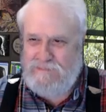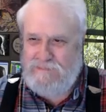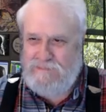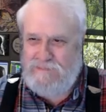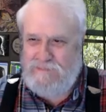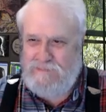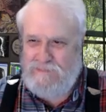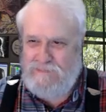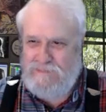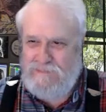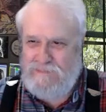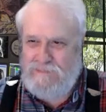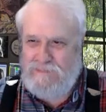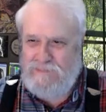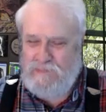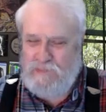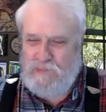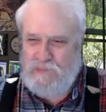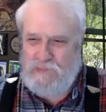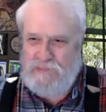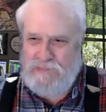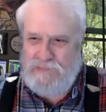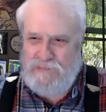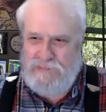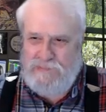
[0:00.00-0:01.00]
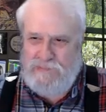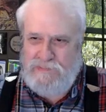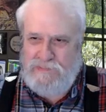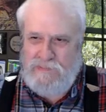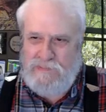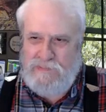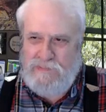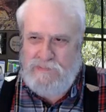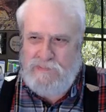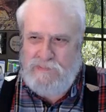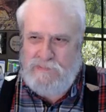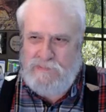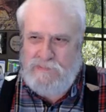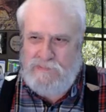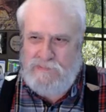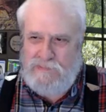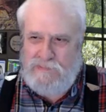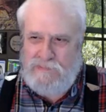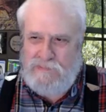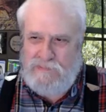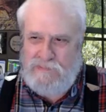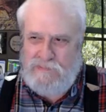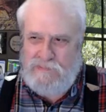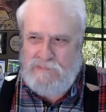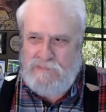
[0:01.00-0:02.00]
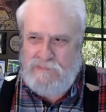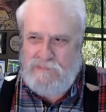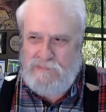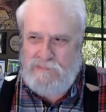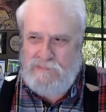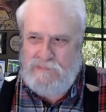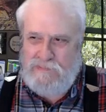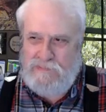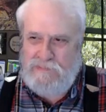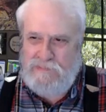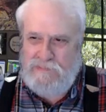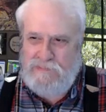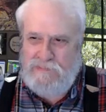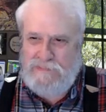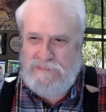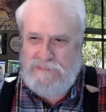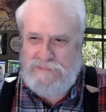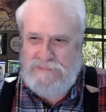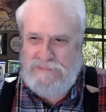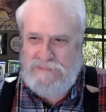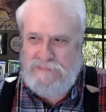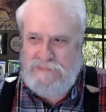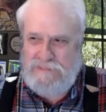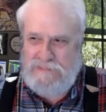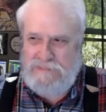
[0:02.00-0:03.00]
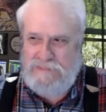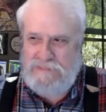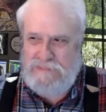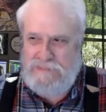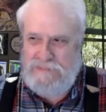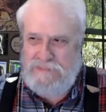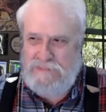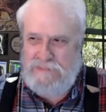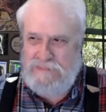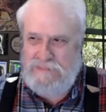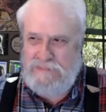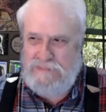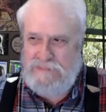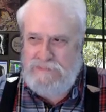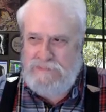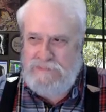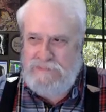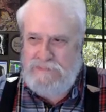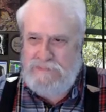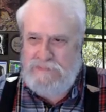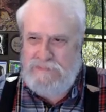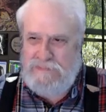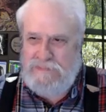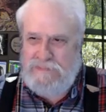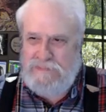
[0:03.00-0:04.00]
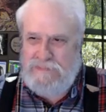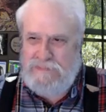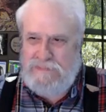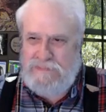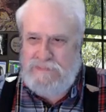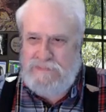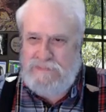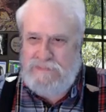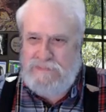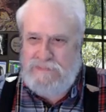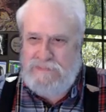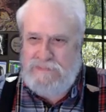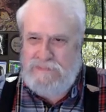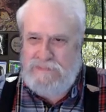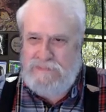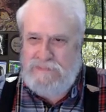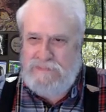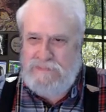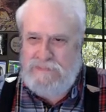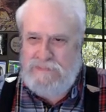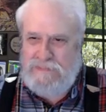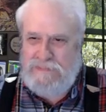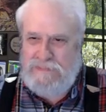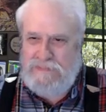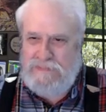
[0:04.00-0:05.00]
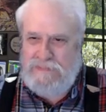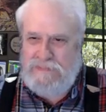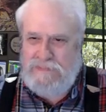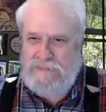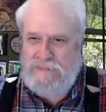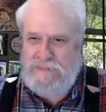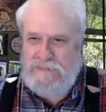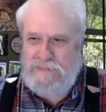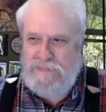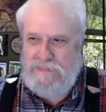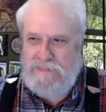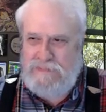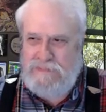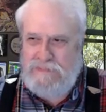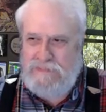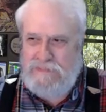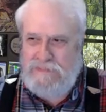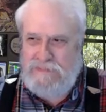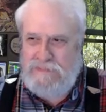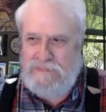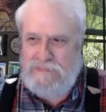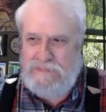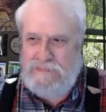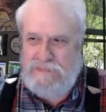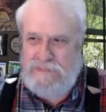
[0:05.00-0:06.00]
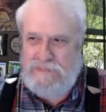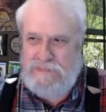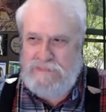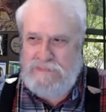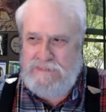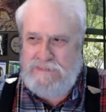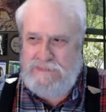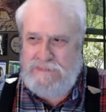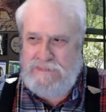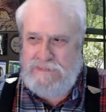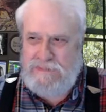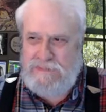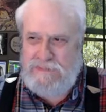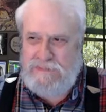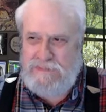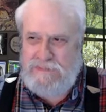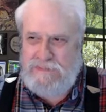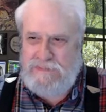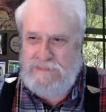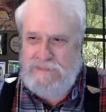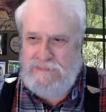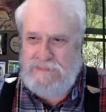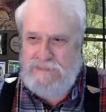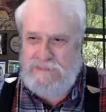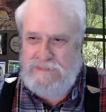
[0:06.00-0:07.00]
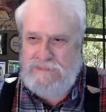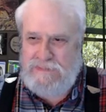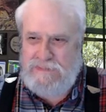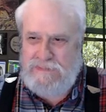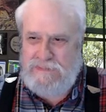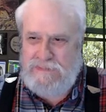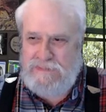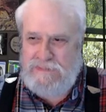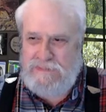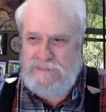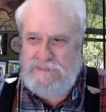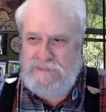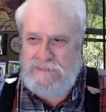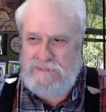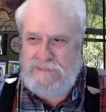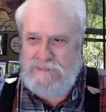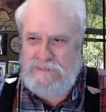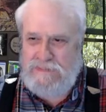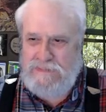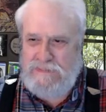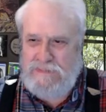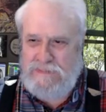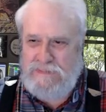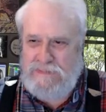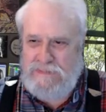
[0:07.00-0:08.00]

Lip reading: The person shown says nothing.